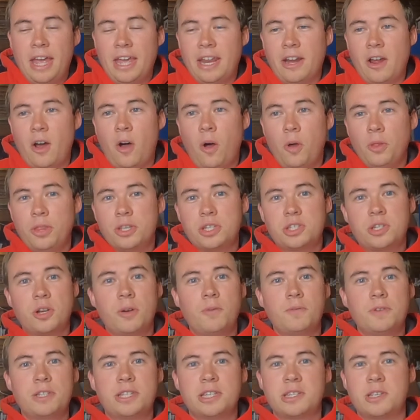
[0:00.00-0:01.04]
and all the
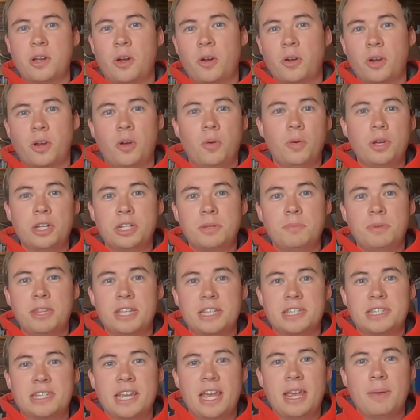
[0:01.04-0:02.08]
services aren't going to be
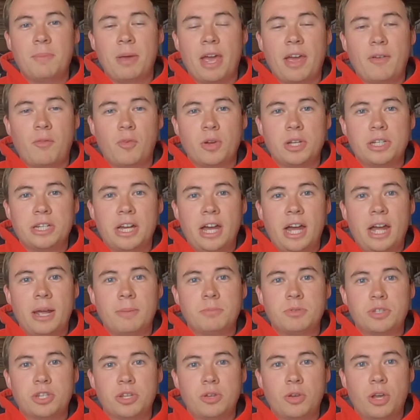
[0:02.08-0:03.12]
the same every
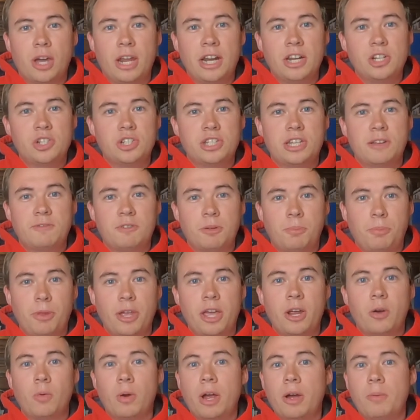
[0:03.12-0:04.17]
time. So you kind of just have to
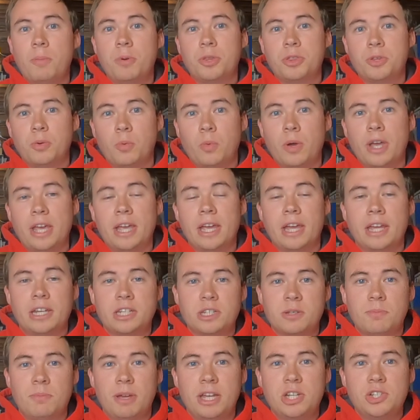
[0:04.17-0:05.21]
play around with the weight
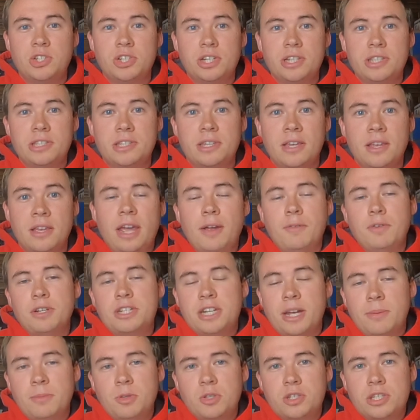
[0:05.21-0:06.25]
and dimensions every
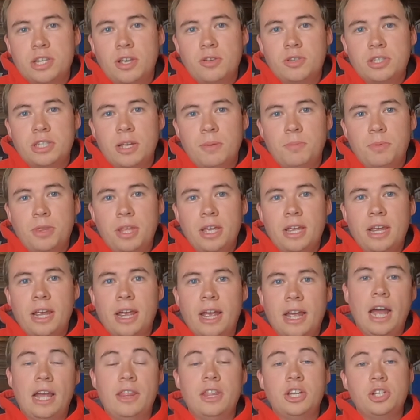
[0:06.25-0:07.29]
time you sell
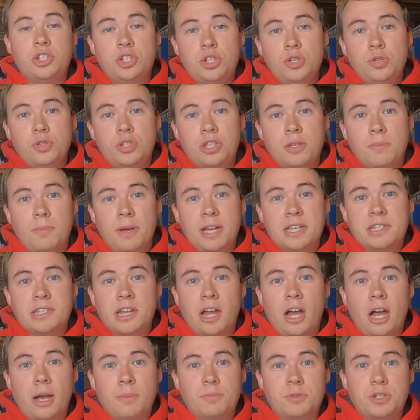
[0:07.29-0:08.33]
something and then choose the best
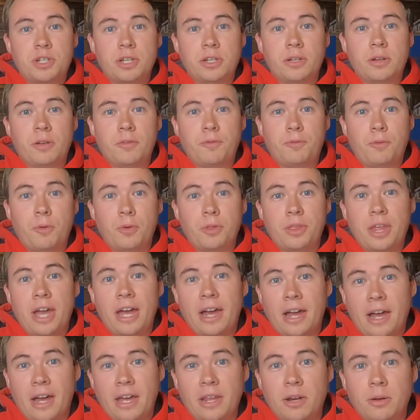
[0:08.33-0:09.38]
option for
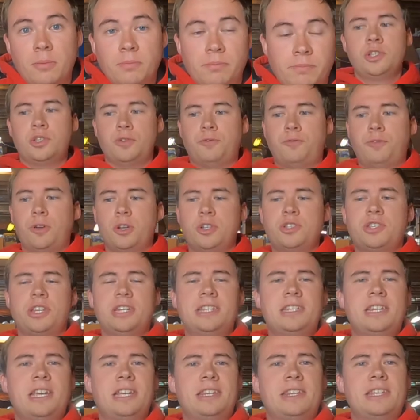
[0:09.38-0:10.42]
that item. So first,
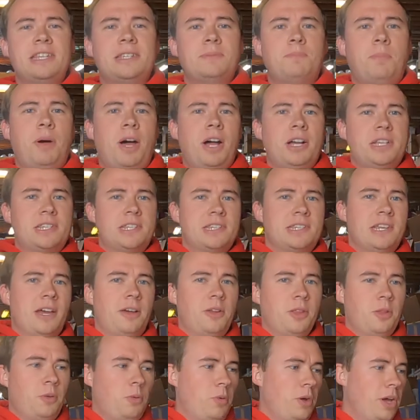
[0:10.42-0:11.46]
let's get these boxes
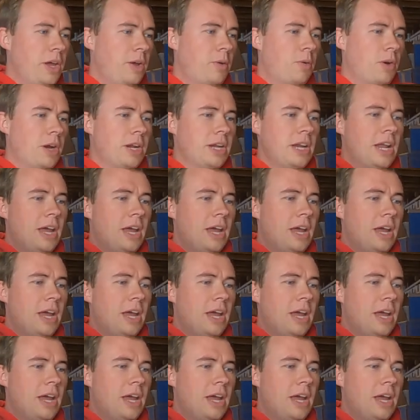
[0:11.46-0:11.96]
out of the way right